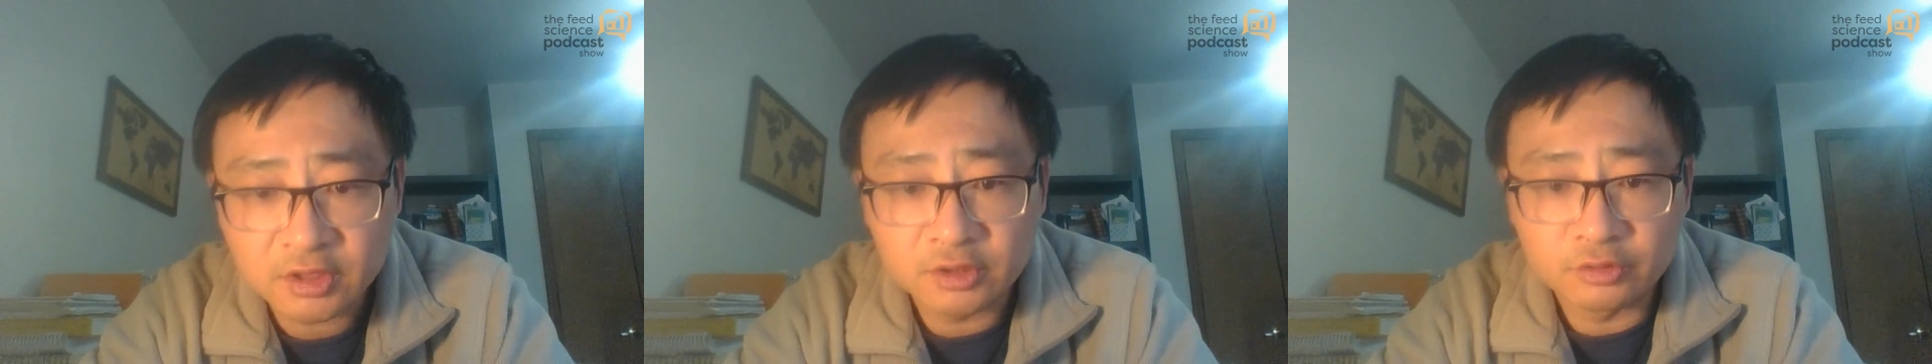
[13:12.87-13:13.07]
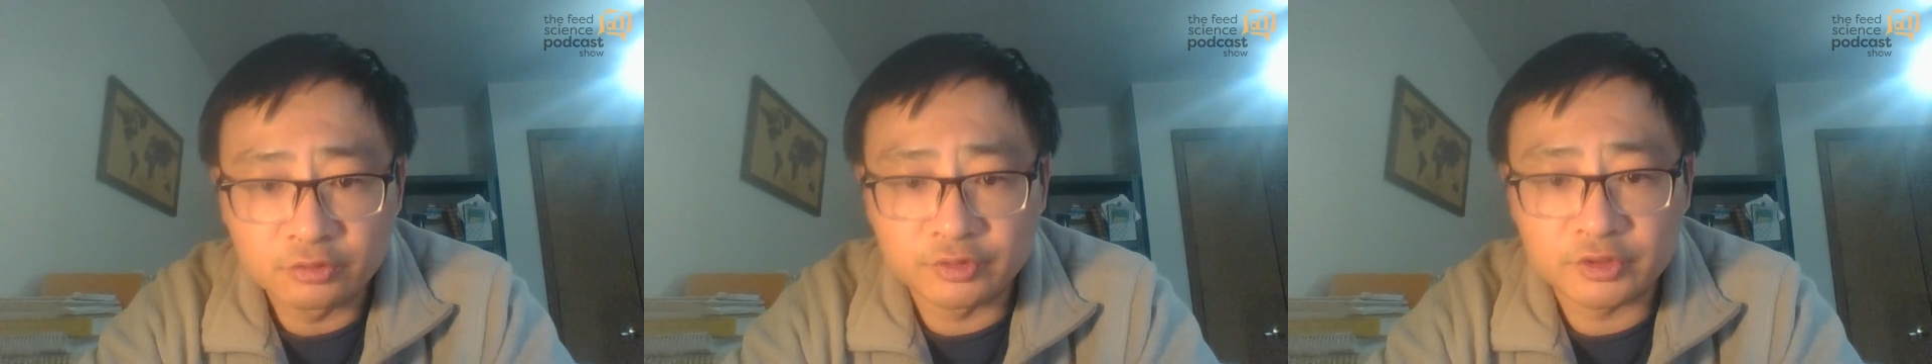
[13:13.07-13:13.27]

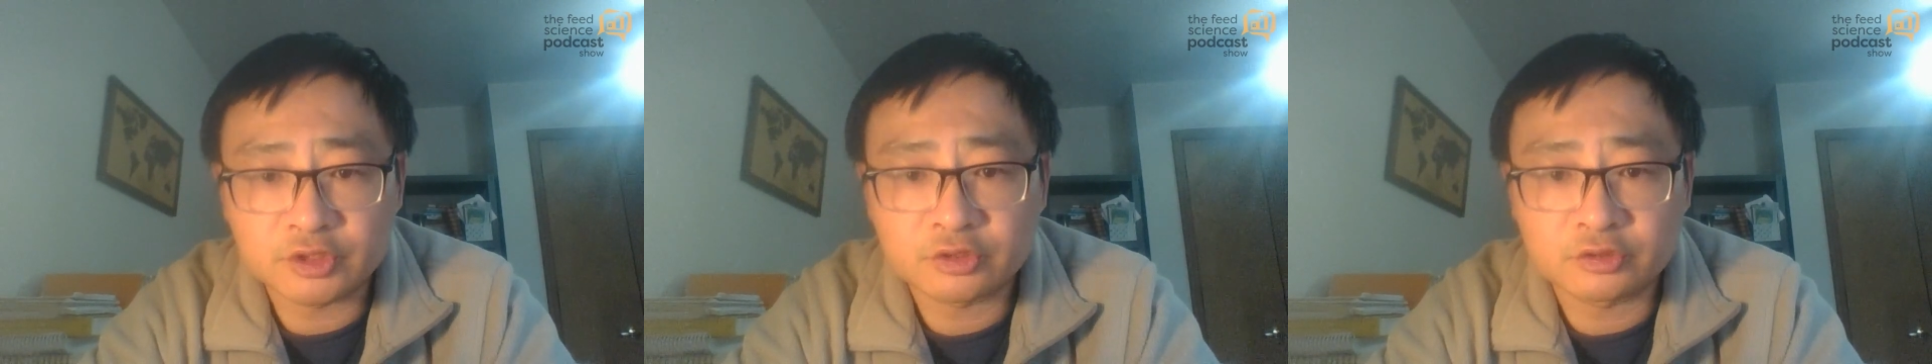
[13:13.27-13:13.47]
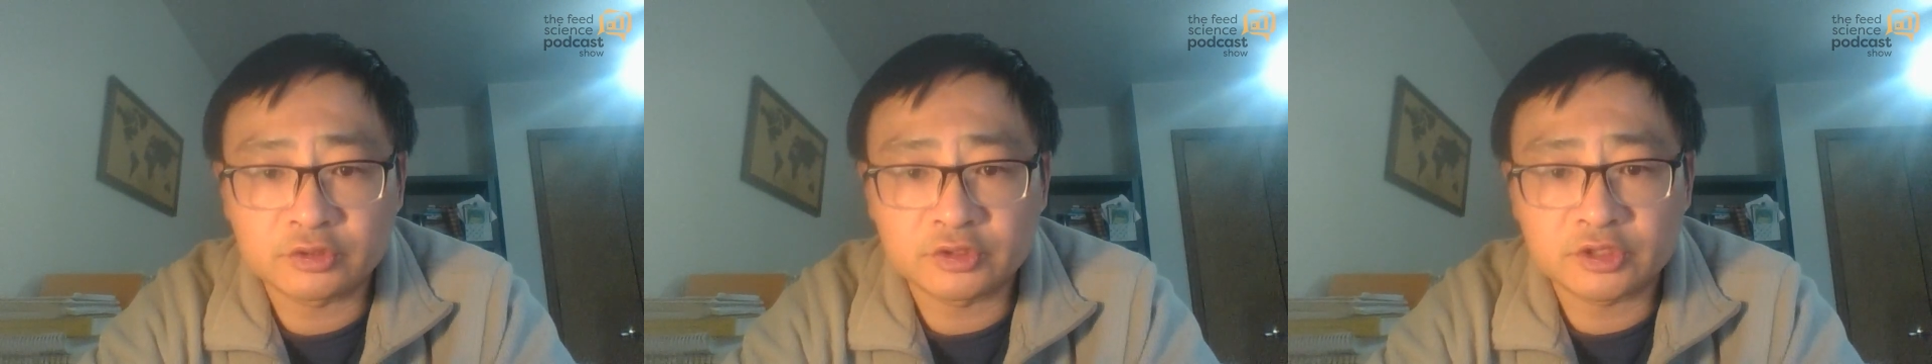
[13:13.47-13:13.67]

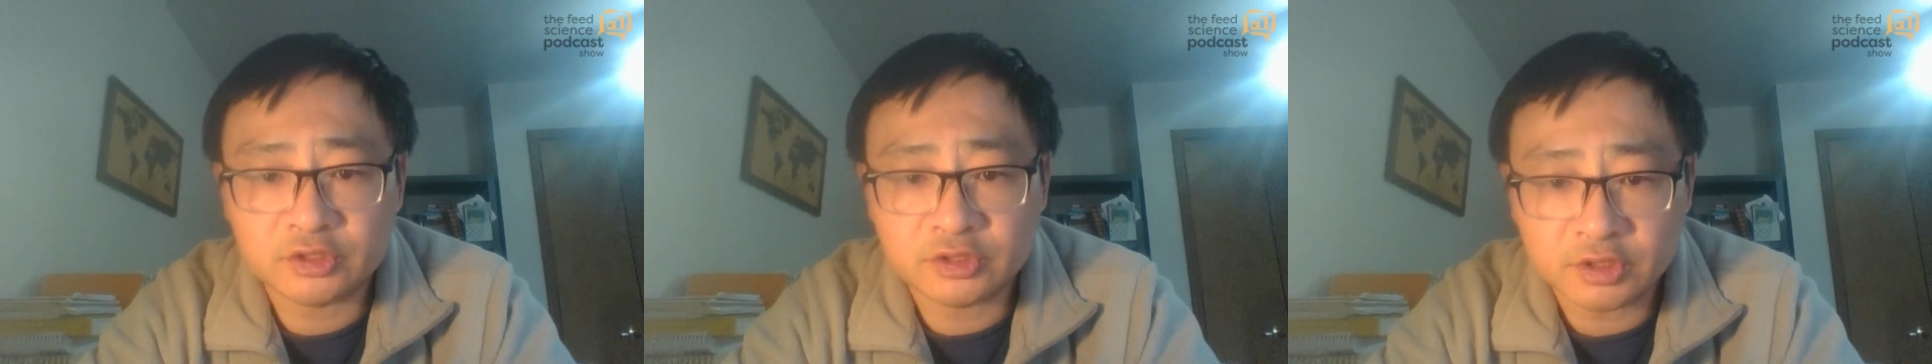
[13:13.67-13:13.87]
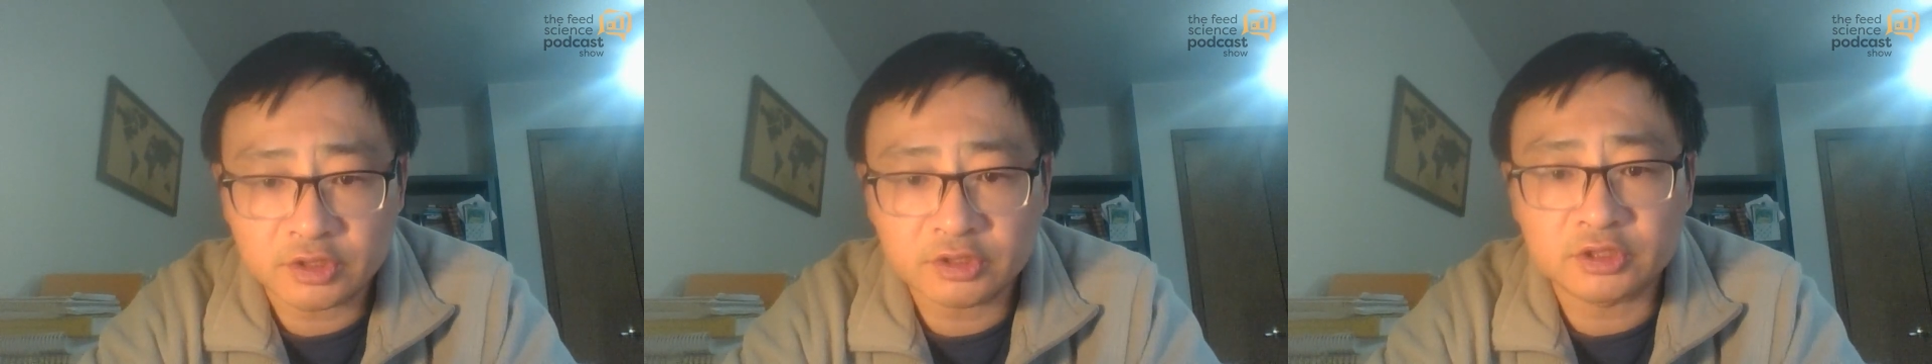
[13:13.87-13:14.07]
which could
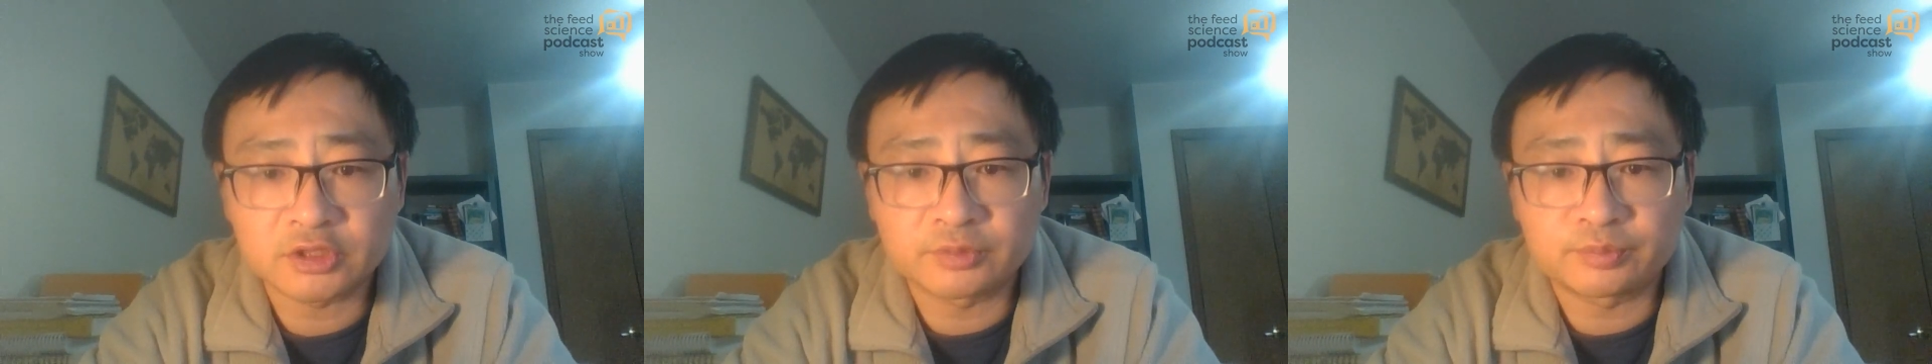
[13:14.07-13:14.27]
certainly